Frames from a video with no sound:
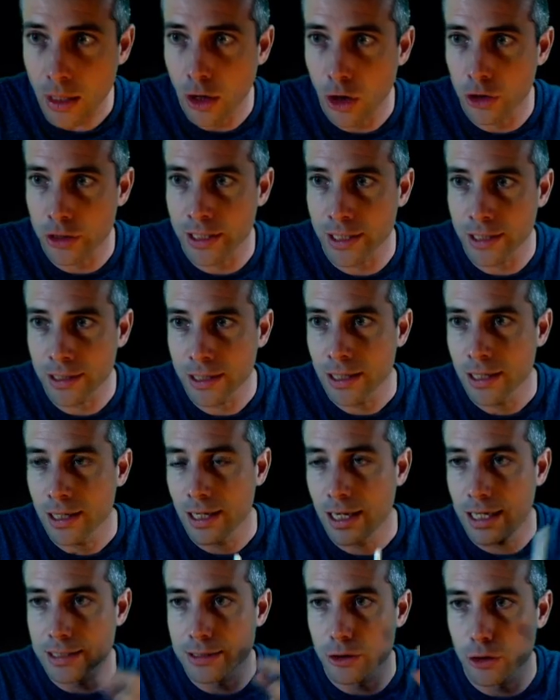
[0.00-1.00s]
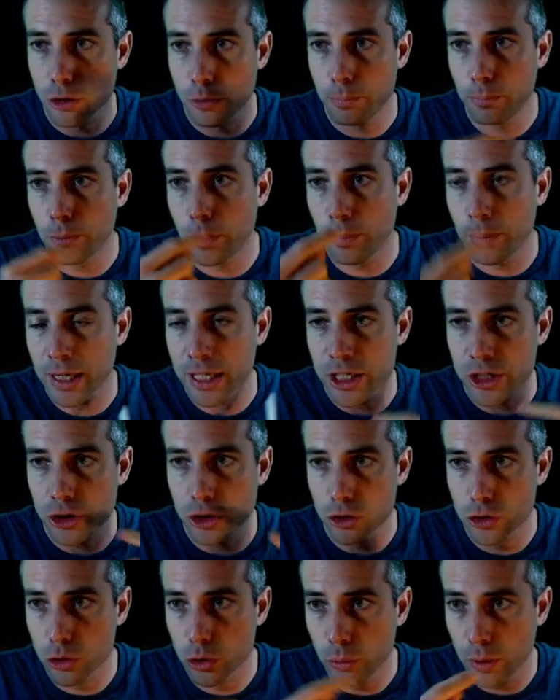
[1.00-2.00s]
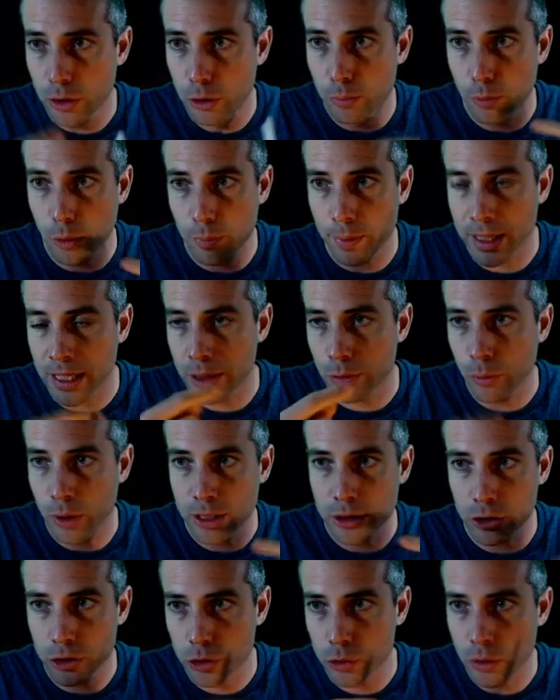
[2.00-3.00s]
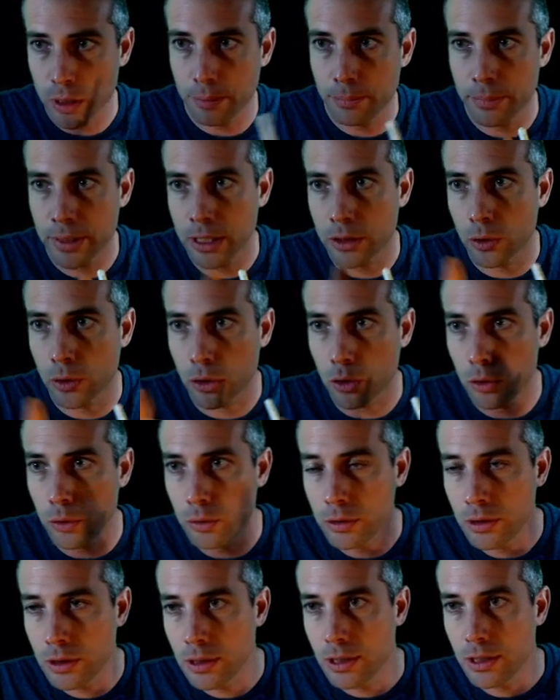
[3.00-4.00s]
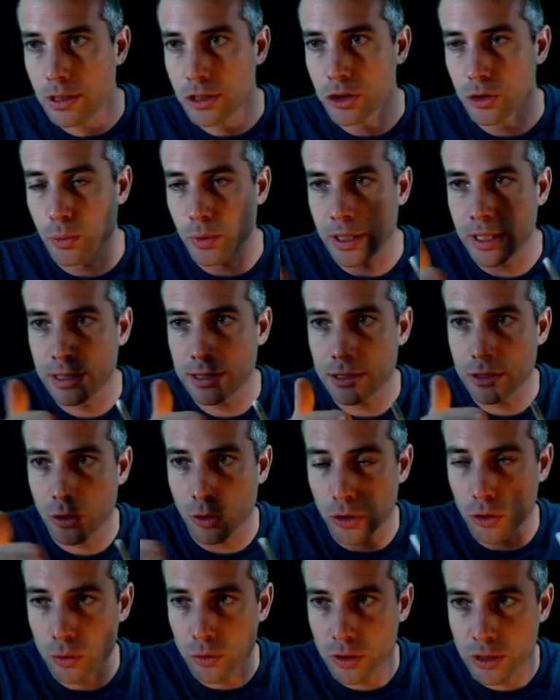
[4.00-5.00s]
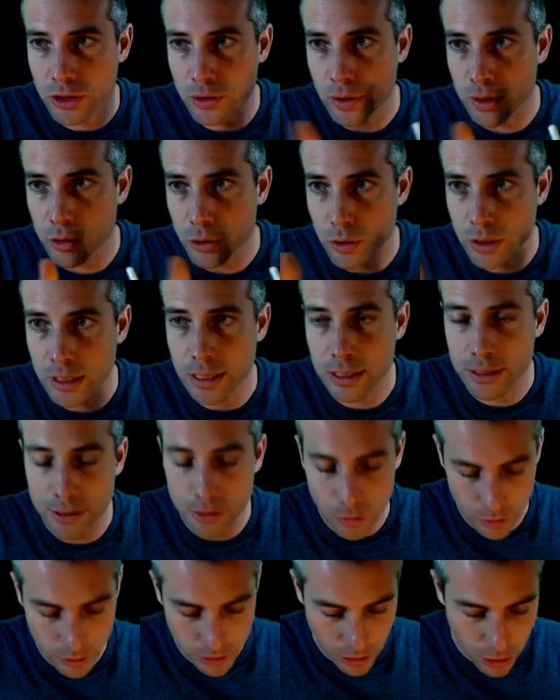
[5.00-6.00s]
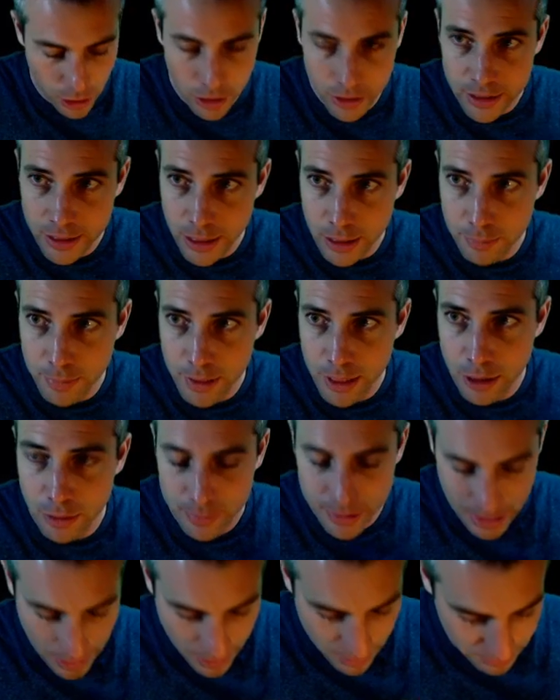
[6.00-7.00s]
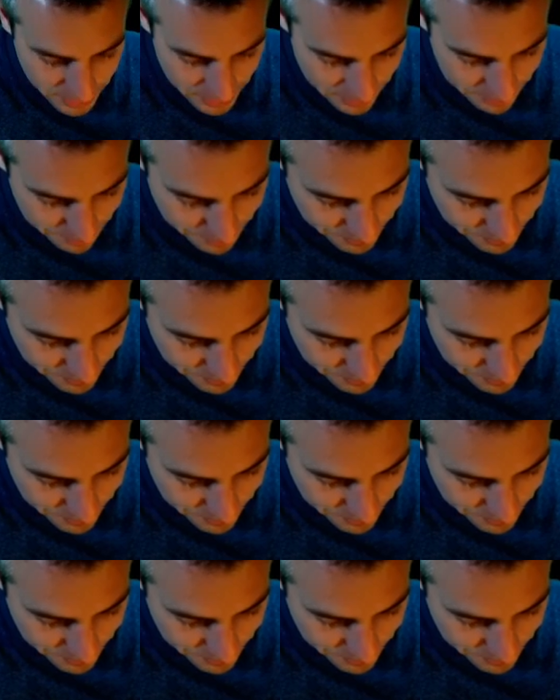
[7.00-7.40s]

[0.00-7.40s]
Okay, and so the propagation queue, when you propagate one constraint, may grow, shrink, grow, shrink, and so on, until it becomes empty.